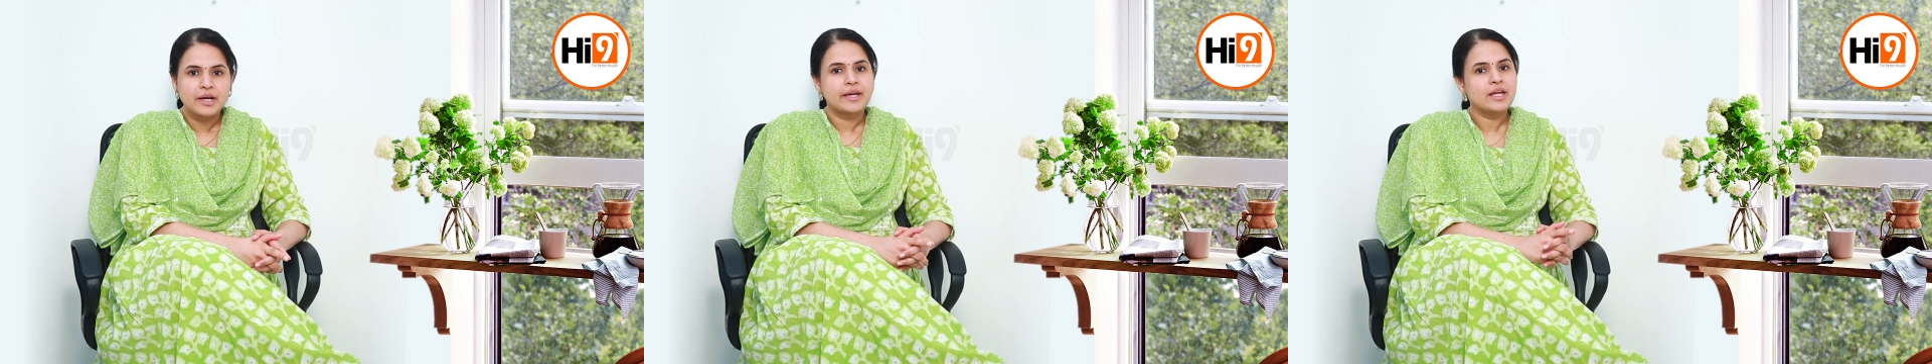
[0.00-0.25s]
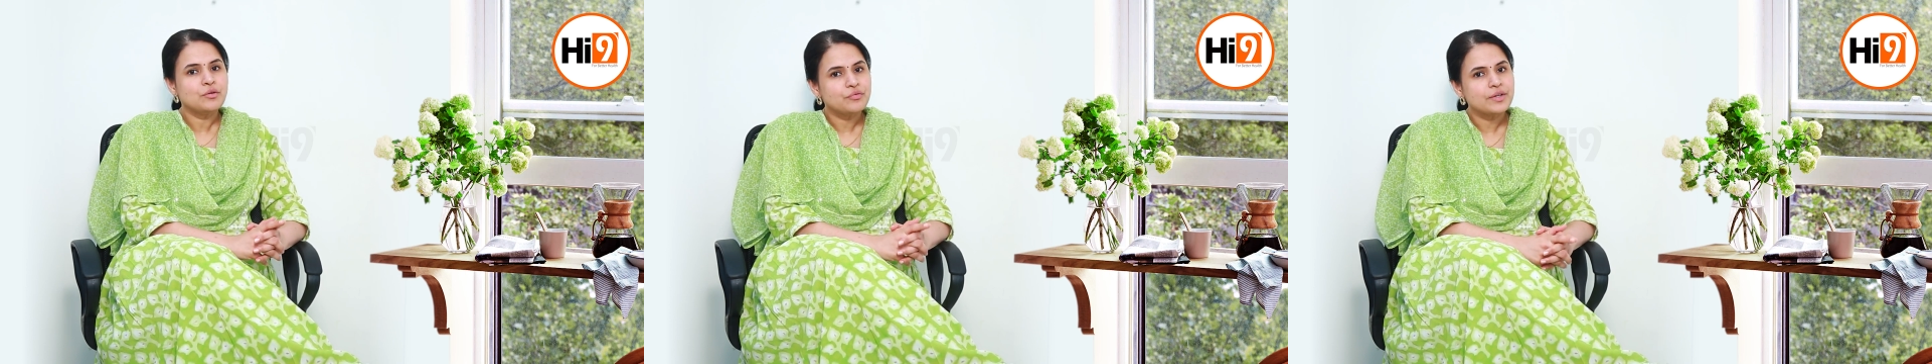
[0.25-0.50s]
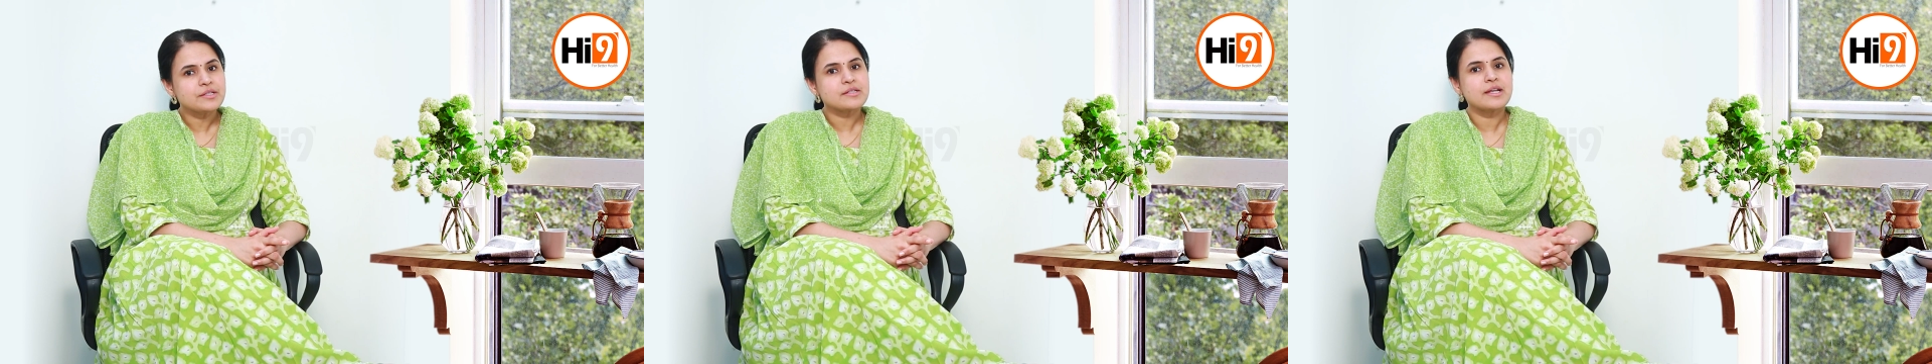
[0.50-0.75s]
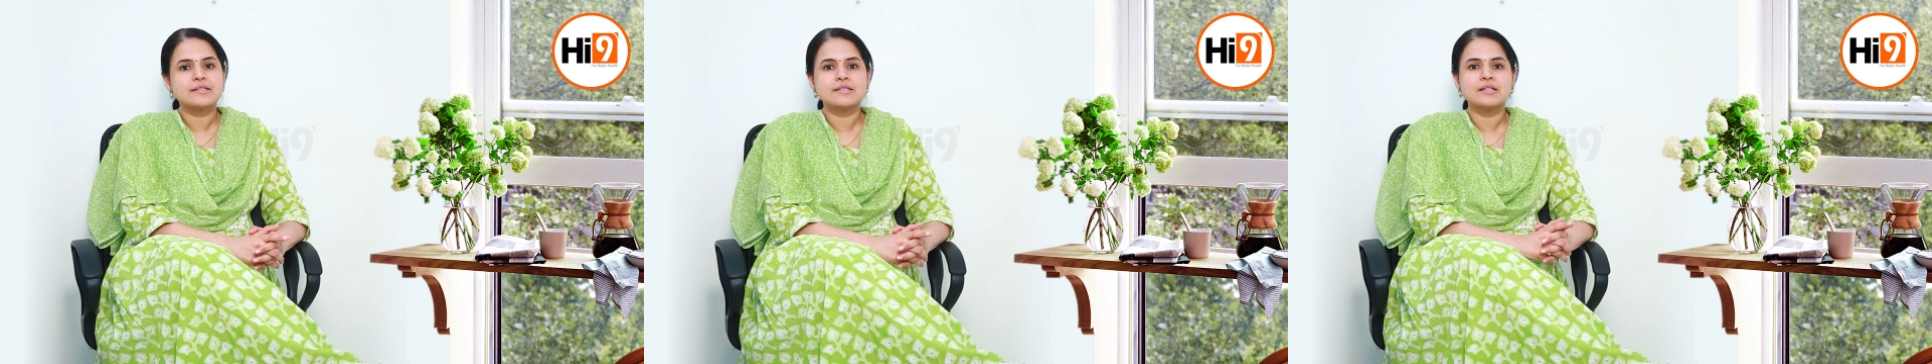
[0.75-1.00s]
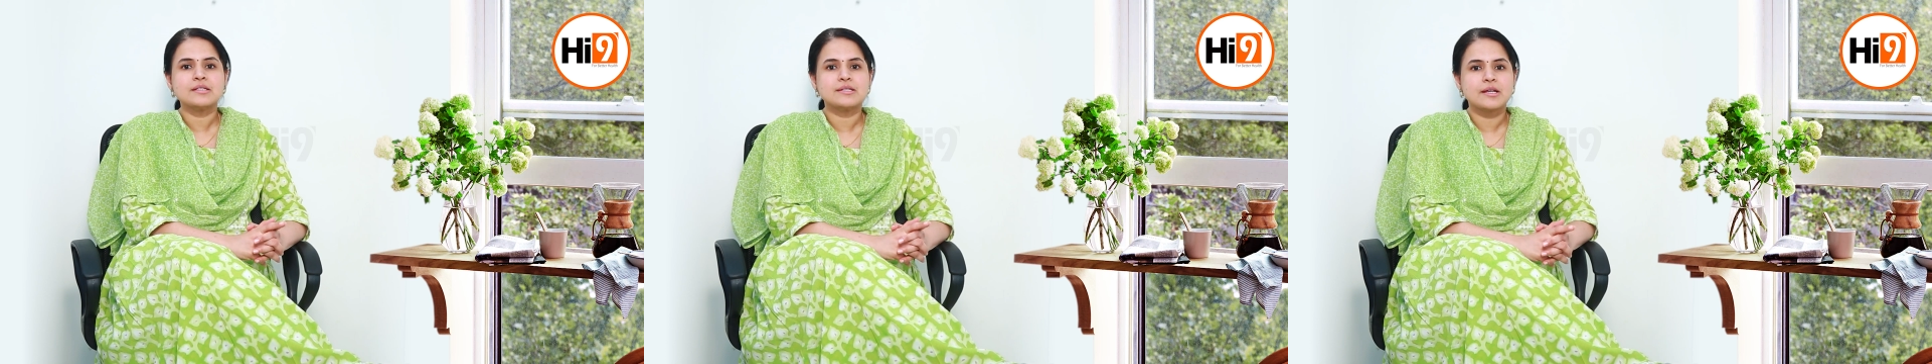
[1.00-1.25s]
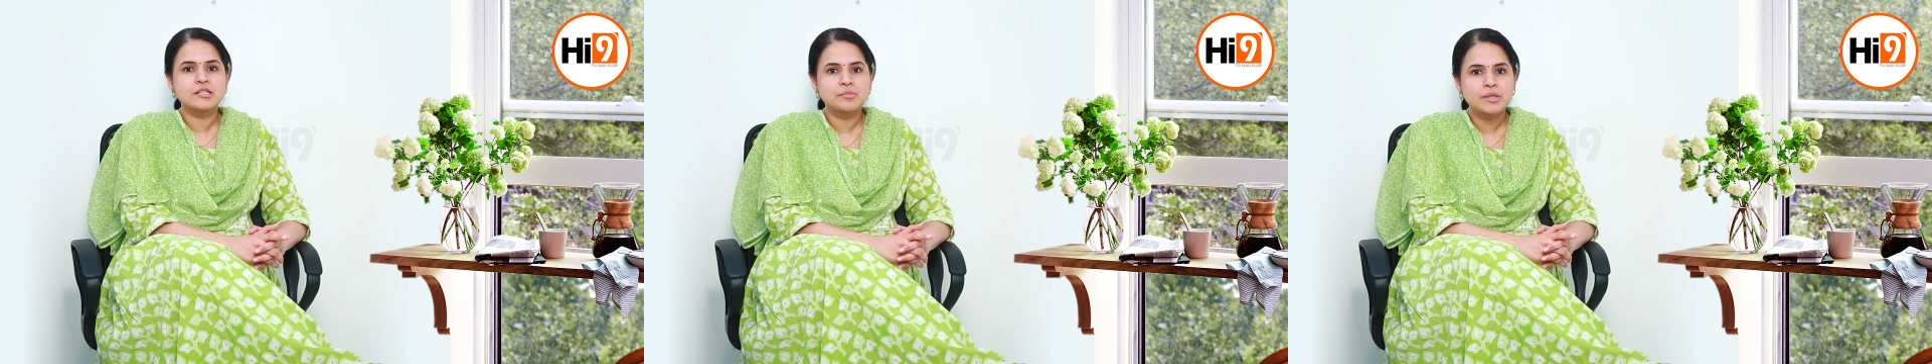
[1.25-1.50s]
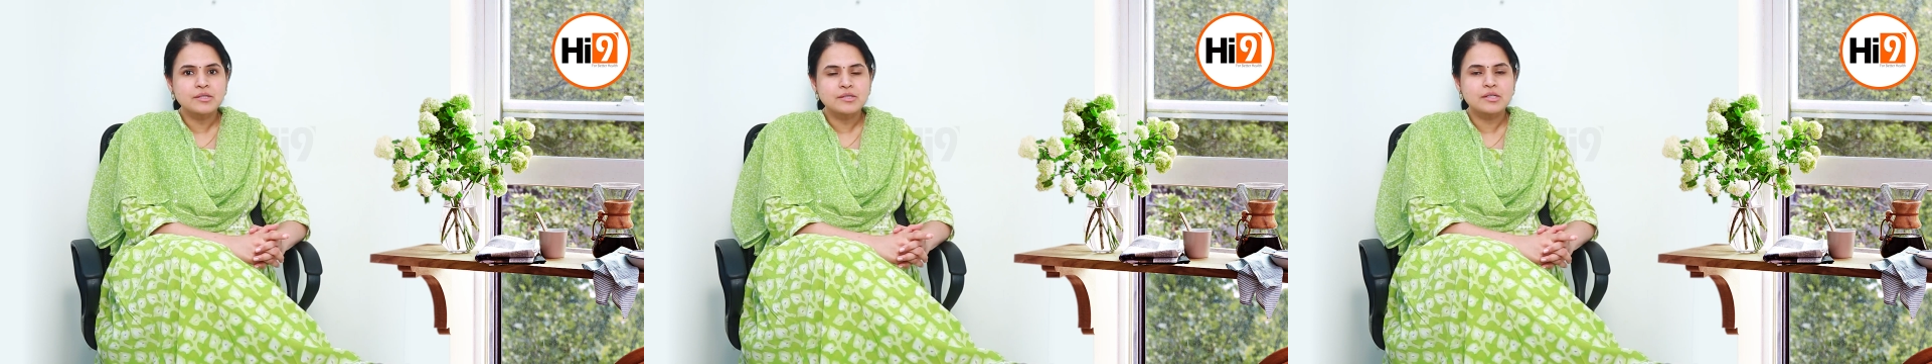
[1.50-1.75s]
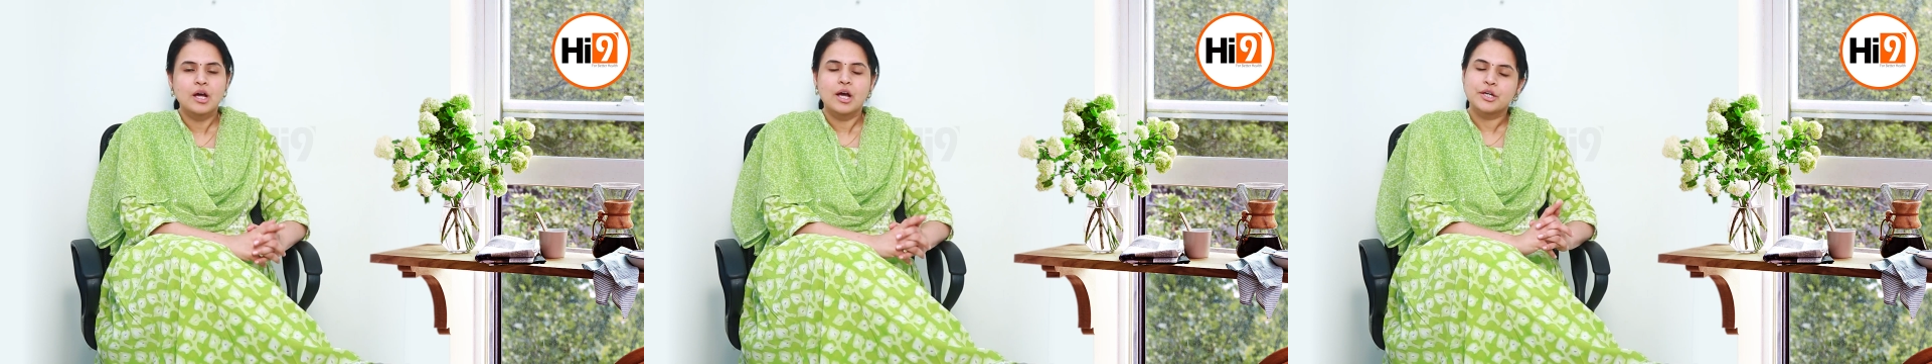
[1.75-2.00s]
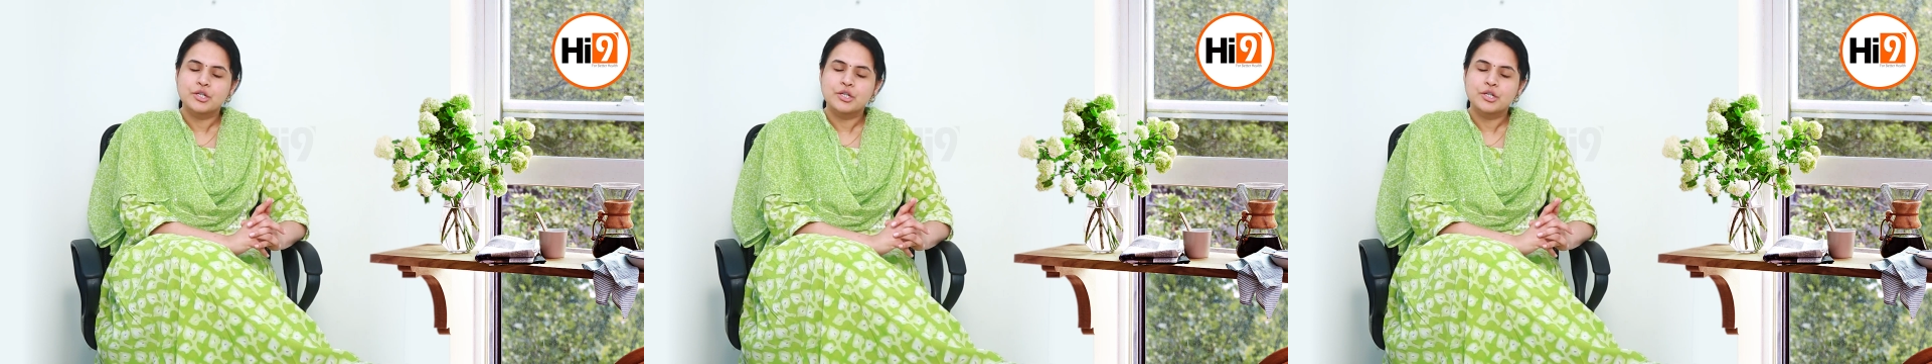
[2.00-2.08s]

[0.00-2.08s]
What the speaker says: Infants less than 6 months